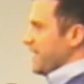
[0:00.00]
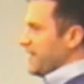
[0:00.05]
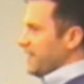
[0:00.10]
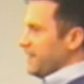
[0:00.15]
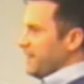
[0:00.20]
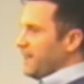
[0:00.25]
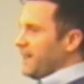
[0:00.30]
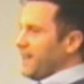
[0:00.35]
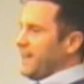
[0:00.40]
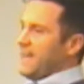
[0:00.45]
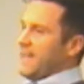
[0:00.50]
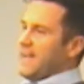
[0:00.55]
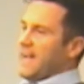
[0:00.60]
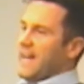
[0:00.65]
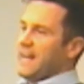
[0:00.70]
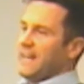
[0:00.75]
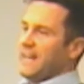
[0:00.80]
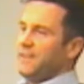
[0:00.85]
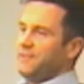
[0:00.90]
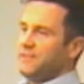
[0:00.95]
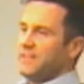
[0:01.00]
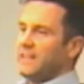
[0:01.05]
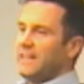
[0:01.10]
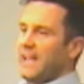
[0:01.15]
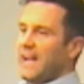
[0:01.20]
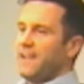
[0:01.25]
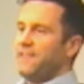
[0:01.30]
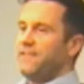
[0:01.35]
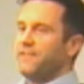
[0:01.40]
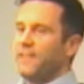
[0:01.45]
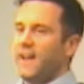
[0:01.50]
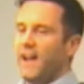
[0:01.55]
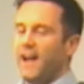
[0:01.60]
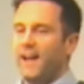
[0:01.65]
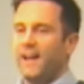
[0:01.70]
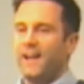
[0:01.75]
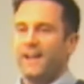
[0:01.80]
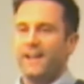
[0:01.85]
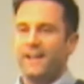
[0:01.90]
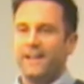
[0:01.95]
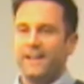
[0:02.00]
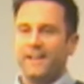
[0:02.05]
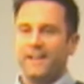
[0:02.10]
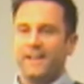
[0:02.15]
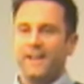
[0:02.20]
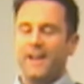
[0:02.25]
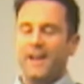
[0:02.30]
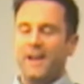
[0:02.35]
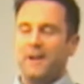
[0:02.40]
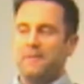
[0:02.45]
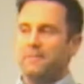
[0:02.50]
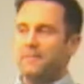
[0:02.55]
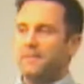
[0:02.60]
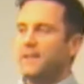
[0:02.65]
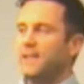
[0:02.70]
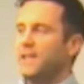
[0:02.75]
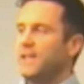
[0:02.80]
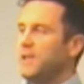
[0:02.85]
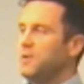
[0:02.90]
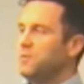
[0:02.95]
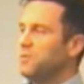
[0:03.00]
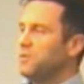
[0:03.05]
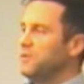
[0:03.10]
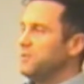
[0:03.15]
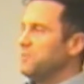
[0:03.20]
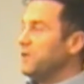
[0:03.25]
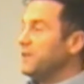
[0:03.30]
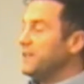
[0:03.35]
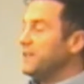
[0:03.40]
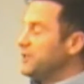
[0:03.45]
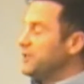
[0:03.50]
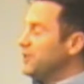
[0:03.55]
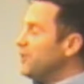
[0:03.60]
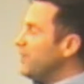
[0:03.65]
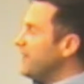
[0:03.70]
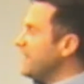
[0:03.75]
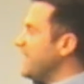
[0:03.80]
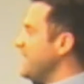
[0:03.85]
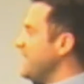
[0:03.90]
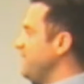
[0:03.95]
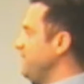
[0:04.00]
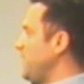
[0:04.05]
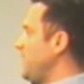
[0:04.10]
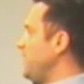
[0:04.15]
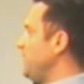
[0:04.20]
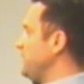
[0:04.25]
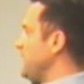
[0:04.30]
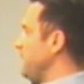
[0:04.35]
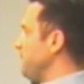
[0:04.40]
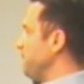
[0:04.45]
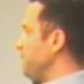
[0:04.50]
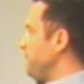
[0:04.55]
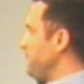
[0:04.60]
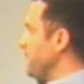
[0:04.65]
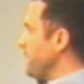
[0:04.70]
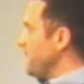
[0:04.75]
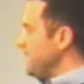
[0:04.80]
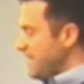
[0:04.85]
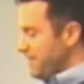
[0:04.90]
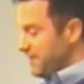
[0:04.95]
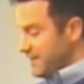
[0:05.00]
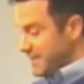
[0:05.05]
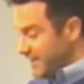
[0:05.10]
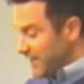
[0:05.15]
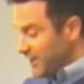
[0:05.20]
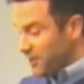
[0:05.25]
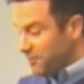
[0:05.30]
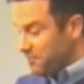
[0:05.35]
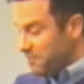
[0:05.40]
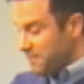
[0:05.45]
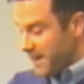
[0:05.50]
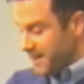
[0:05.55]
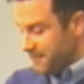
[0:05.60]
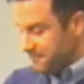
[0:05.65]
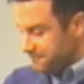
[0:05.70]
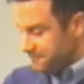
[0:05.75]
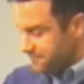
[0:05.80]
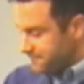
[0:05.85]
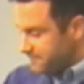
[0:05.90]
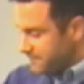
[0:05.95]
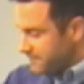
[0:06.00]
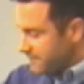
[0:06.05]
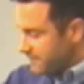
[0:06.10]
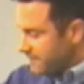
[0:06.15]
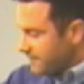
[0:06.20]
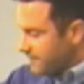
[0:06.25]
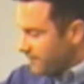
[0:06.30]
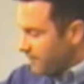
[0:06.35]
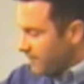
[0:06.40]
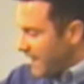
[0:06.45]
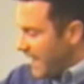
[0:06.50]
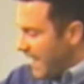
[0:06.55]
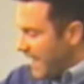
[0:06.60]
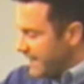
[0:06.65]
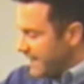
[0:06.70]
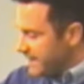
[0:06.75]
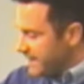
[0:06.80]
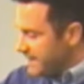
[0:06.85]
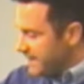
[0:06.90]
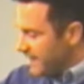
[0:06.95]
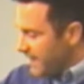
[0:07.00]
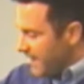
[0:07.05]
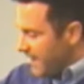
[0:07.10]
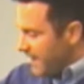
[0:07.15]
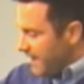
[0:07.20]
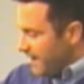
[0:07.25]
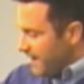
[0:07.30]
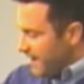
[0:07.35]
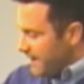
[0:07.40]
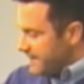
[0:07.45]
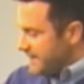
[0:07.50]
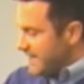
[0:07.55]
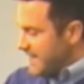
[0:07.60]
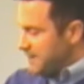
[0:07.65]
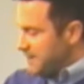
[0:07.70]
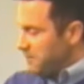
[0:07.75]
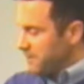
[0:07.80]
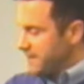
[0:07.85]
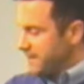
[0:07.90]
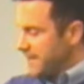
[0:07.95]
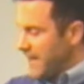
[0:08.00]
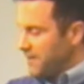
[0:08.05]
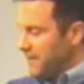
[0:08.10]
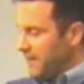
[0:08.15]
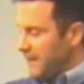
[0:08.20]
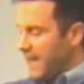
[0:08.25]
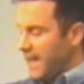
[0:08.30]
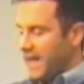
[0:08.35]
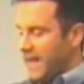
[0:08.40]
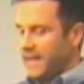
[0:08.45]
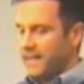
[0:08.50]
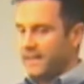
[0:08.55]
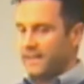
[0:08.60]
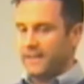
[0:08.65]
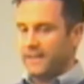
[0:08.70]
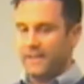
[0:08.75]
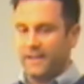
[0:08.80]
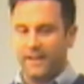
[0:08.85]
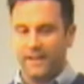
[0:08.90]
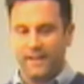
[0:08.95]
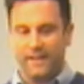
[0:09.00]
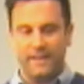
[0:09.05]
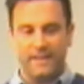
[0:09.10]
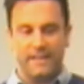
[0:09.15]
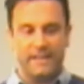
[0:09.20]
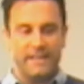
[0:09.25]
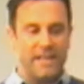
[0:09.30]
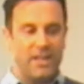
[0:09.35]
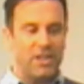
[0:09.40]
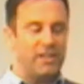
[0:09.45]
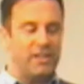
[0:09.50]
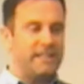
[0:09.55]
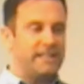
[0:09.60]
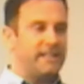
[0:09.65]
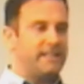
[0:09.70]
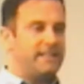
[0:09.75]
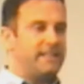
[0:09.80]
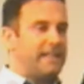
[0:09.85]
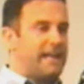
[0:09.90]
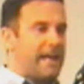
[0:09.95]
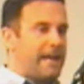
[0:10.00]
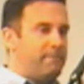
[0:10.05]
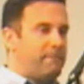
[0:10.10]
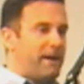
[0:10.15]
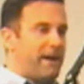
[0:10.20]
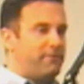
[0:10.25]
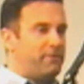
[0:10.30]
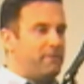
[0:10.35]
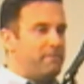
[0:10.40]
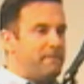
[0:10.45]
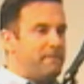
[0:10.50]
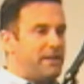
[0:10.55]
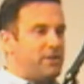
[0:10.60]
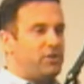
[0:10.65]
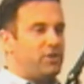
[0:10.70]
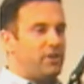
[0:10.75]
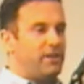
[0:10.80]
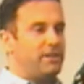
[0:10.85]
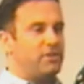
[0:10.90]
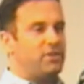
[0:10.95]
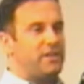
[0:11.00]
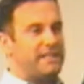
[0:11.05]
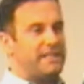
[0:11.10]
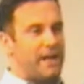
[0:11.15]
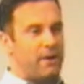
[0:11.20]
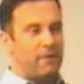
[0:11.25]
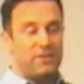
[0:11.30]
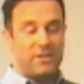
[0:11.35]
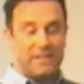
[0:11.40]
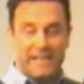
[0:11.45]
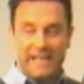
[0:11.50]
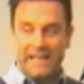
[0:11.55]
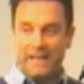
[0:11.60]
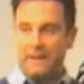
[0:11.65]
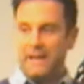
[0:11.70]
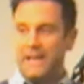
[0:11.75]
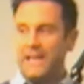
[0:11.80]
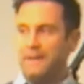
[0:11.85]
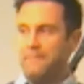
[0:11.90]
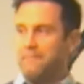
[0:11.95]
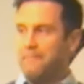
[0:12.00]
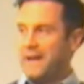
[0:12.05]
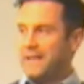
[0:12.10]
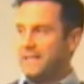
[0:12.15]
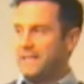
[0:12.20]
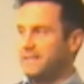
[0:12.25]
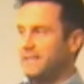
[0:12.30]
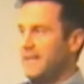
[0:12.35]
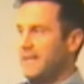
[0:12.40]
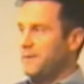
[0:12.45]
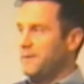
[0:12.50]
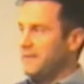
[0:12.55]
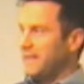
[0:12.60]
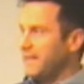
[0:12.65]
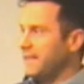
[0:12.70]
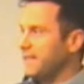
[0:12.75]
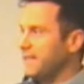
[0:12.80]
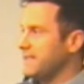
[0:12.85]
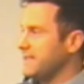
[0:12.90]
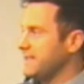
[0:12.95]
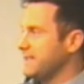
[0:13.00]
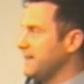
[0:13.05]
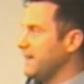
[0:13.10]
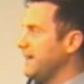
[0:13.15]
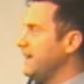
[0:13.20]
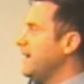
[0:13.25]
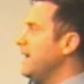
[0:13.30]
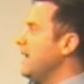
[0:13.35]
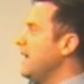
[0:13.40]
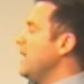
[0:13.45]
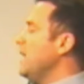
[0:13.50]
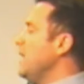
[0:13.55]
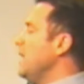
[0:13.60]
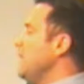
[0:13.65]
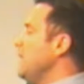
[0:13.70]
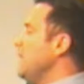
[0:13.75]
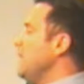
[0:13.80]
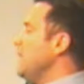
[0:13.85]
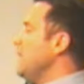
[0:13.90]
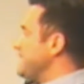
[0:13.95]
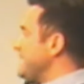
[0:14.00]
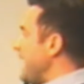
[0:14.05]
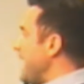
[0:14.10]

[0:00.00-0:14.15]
Nicola and I lived a life that um, you wouldn't want your daughter getting involved in. Yet they still loved me. And six months down the line, Nicola's sister came back from mission. She's now she's an healing pastor now in Lancaster, but at the